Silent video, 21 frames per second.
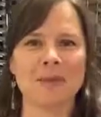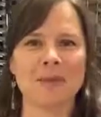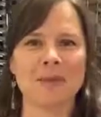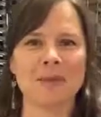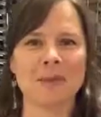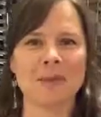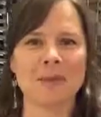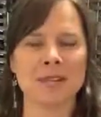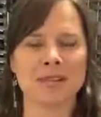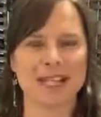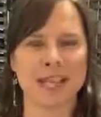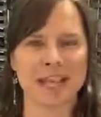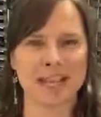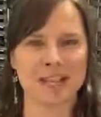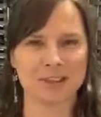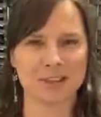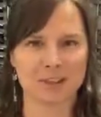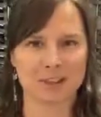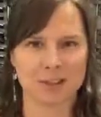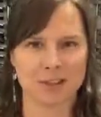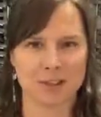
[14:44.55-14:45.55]

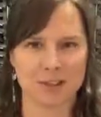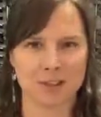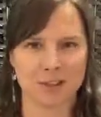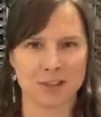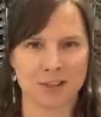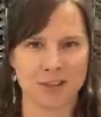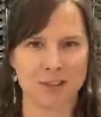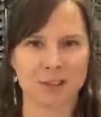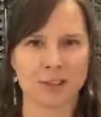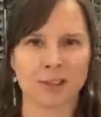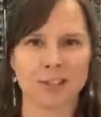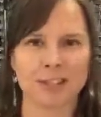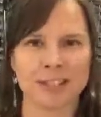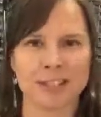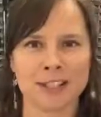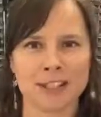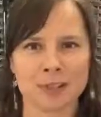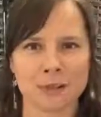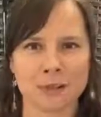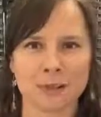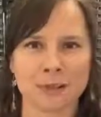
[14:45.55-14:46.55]
communication in general in
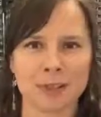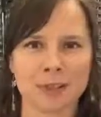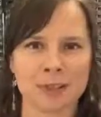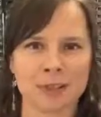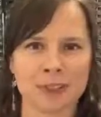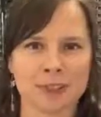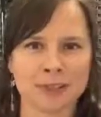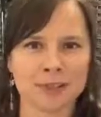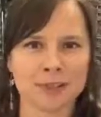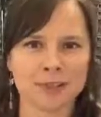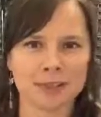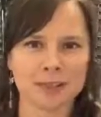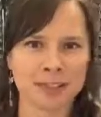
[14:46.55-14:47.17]
this world,